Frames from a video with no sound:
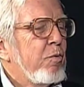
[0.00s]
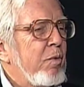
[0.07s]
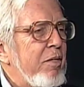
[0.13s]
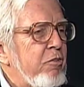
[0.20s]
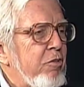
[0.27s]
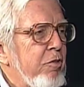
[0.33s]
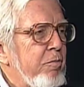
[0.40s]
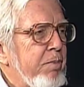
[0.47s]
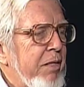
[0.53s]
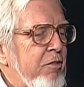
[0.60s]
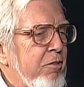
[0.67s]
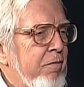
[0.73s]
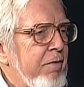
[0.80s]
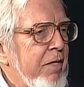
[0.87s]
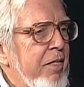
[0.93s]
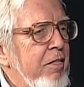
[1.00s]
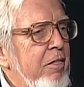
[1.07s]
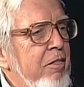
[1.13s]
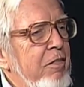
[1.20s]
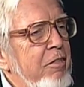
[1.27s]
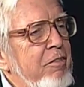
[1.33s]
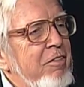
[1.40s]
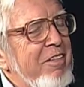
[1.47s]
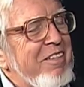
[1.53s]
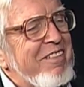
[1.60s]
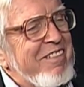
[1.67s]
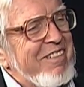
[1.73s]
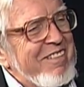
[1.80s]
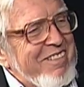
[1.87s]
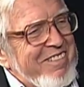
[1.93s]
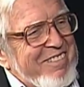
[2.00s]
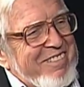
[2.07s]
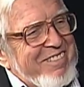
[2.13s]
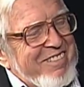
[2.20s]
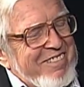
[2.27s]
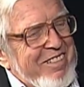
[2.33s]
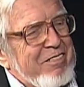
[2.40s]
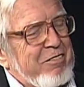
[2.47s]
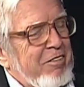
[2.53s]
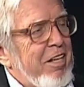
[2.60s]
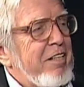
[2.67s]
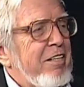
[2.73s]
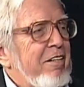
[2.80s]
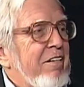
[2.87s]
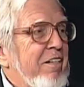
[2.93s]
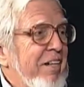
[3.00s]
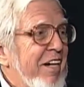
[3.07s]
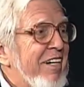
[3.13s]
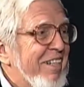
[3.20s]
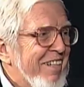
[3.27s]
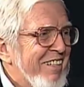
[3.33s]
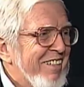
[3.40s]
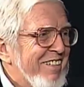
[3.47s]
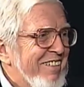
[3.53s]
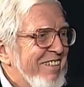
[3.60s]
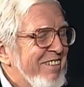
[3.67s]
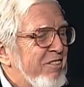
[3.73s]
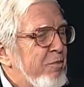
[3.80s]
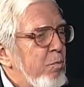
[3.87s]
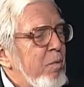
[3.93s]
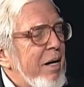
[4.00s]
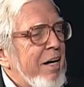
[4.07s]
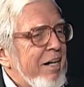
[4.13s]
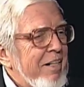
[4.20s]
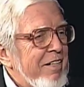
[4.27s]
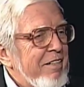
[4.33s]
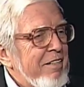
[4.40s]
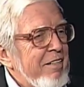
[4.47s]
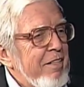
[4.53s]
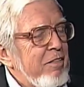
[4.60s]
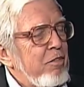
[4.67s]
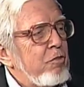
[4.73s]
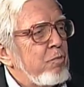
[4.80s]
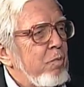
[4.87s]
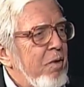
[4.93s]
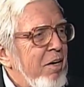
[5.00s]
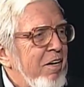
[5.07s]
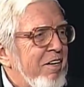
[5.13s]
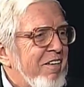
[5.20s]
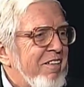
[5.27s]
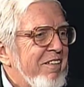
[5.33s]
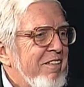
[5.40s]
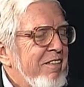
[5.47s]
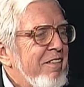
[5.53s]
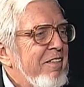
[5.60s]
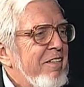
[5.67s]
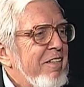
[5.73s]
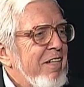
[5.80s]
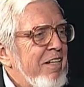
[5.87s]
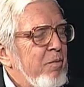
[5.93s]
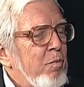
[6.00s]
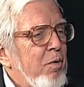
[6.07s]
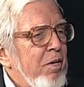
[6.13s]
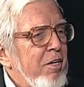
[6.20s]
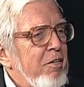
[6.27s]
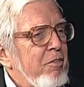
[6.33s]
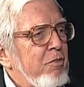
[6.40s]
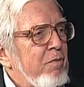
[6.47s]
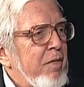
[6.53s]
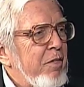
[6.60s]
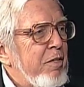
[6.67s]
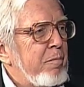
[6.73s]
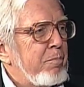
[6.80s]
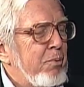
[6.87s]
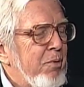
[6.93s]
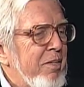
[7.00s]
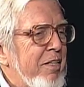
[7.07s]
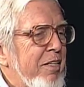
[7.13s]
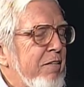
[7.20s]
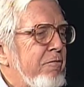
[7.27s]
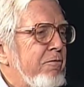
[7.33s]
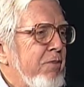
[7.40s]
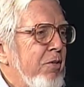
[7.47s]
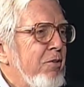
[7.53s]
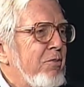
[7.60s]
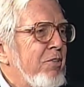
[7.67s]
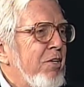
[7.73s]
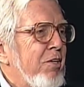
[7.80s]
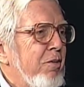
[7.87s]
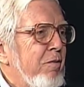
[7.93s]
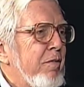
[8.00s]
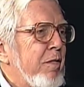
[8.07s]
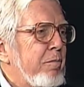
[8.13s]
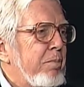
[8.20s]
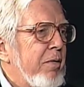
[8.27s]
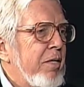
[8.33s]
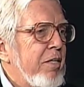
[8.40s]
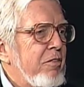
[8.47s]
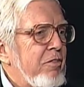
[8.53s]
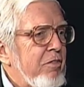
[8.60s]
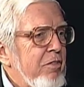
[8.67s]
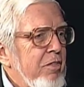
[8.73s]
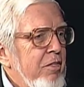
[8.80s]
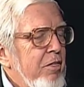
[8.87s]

Western Pennsylvania it's like Connecticut. It's wet, and there's water. And water is very important, and it flows all over the place.